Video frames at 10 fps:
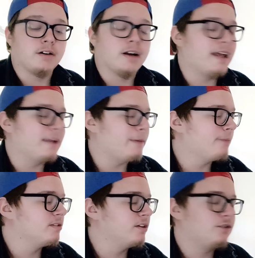It
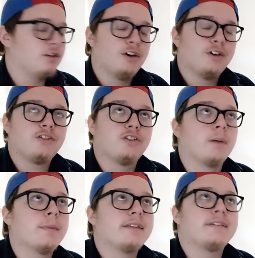emulates so
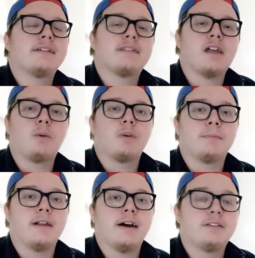many things that I want to
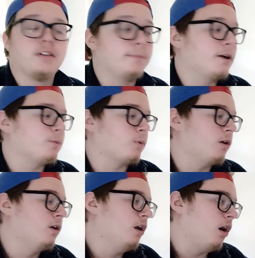play to the point where
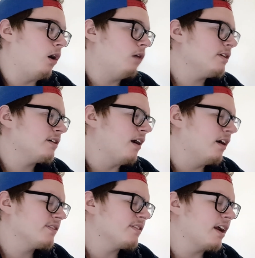all the
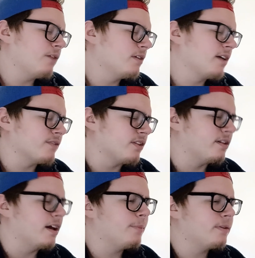cons that I really have to say
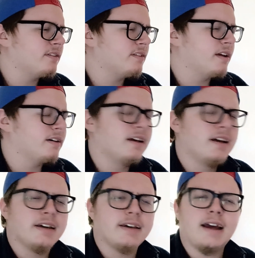about this thing
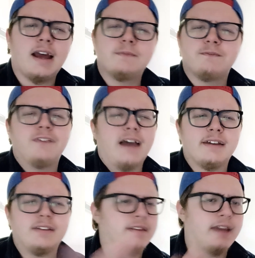get
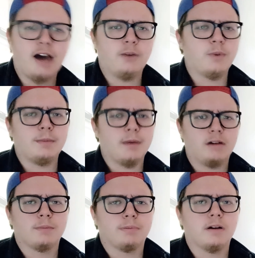vastly outweighed by all the
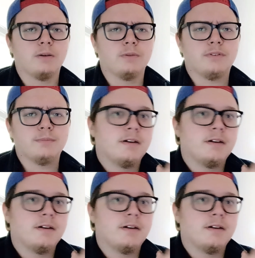pros.